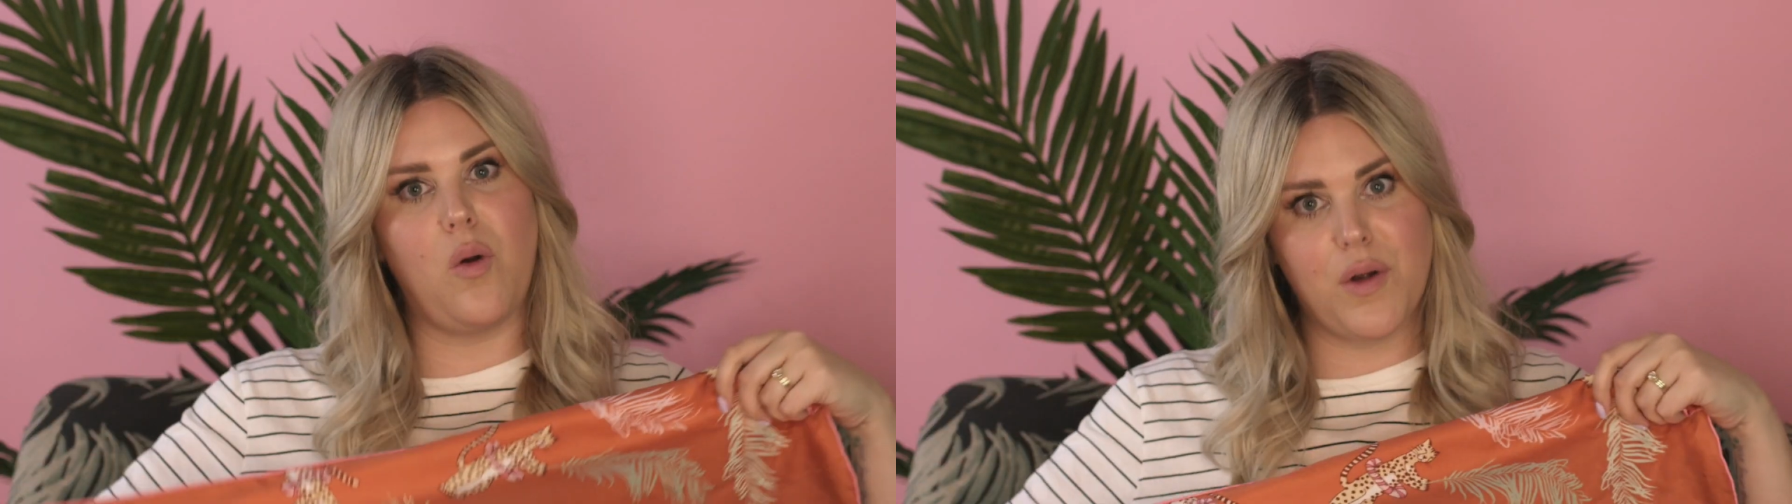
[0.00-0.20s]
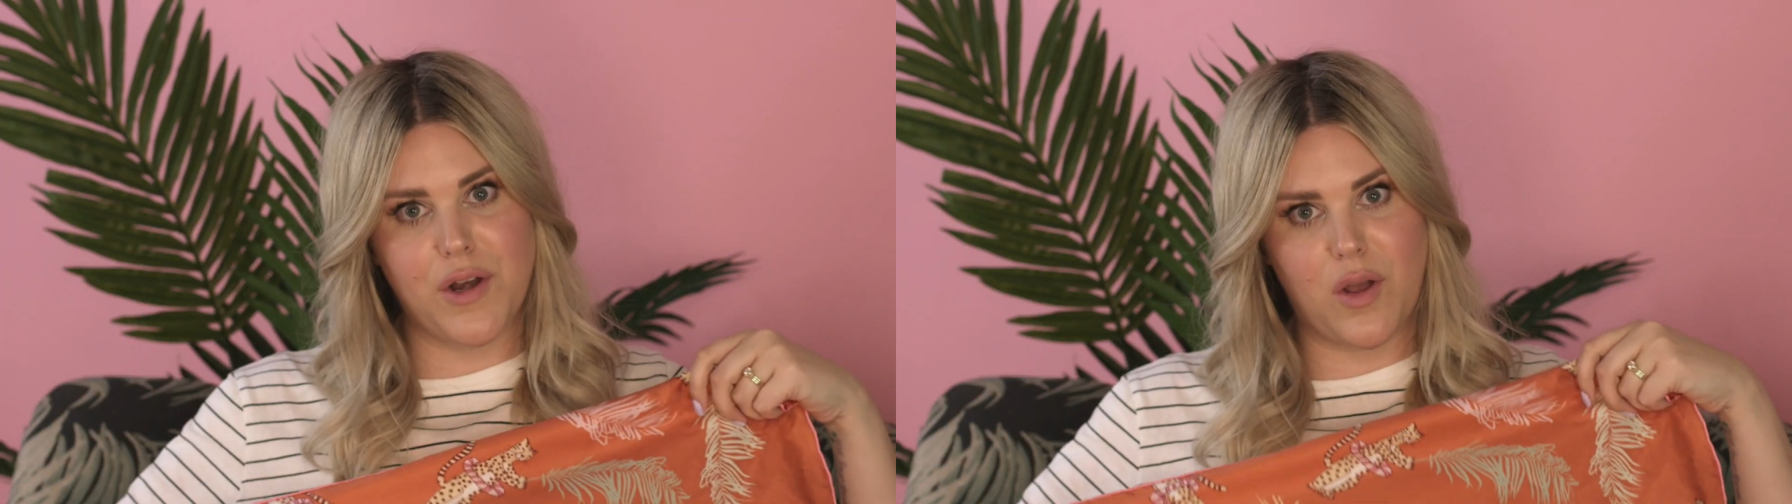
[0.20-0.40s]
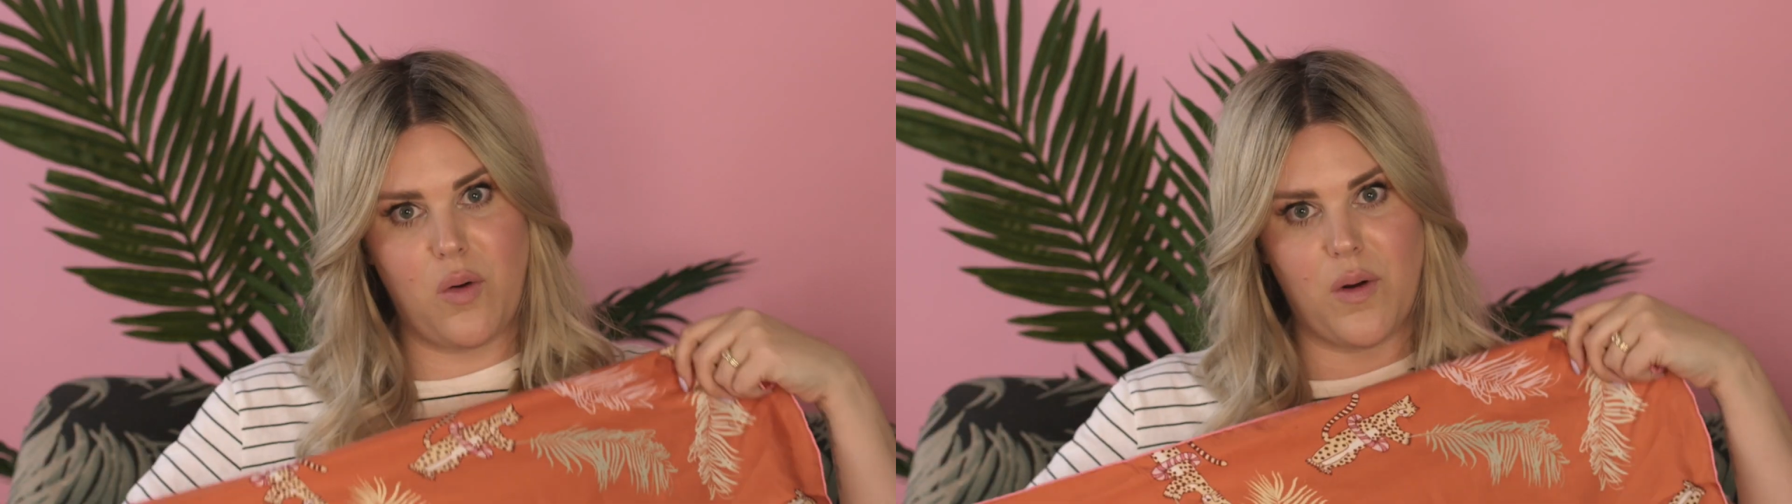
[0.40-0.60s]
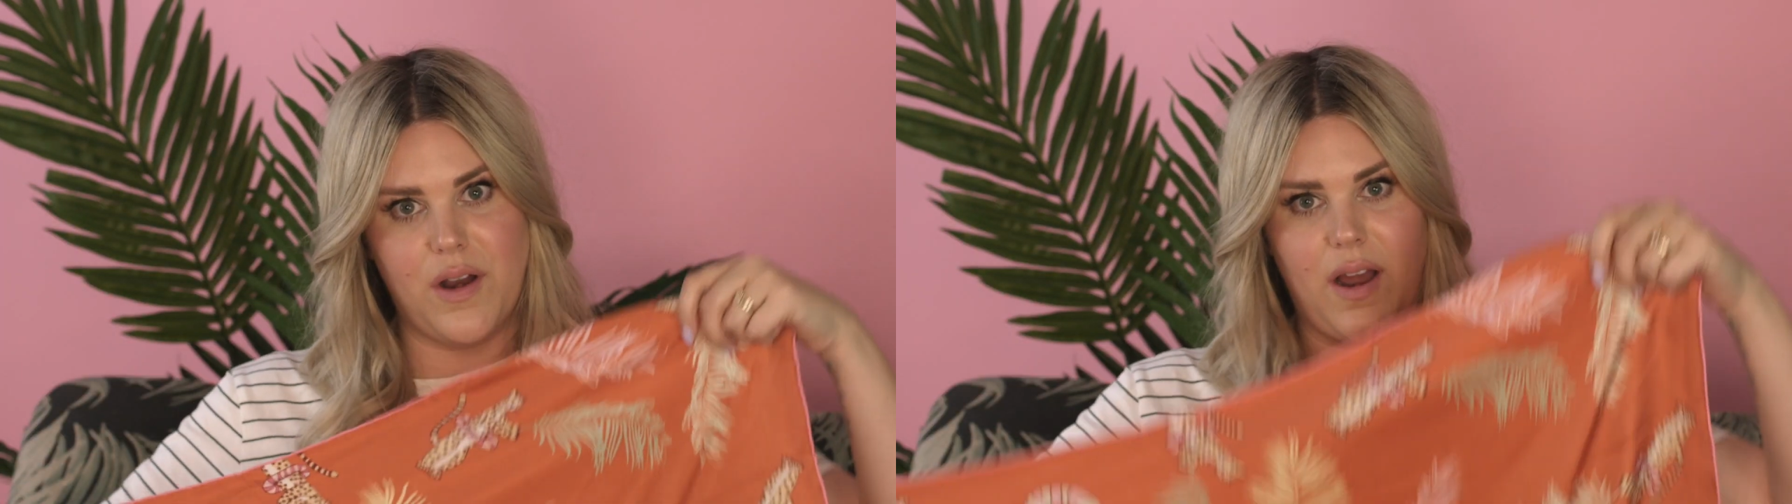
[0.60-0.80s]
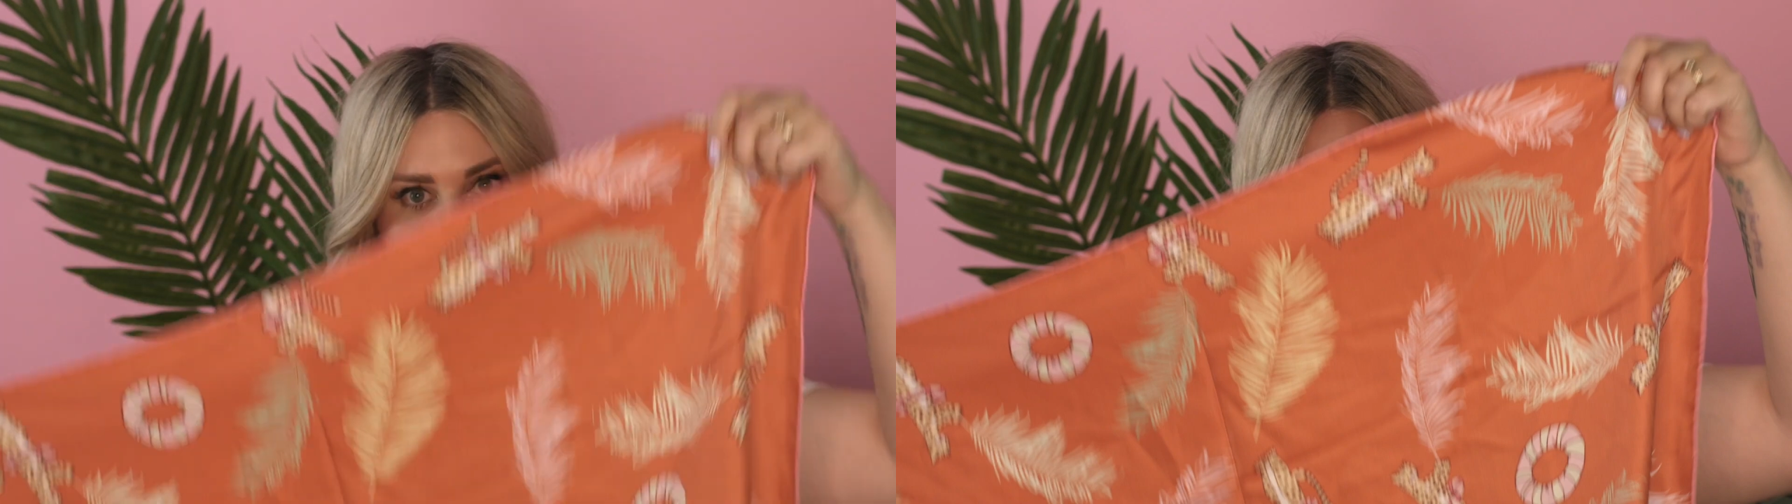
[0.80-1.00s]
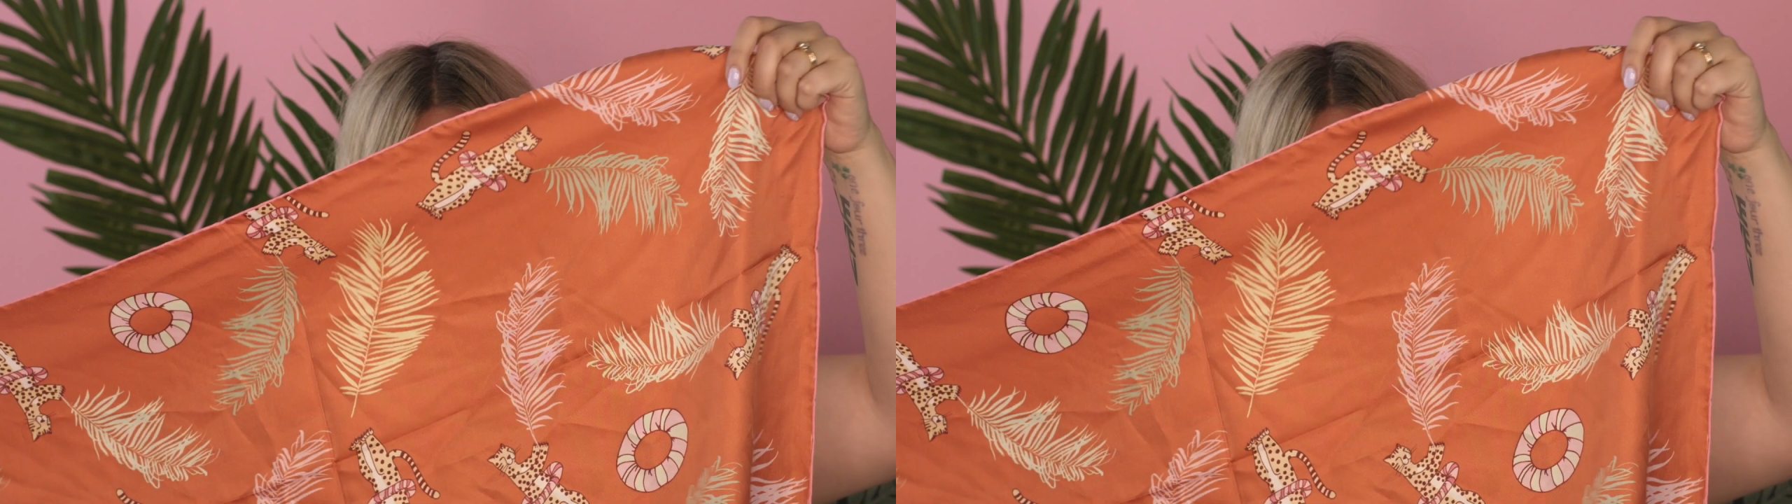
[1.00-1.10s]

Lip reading: corner to corner and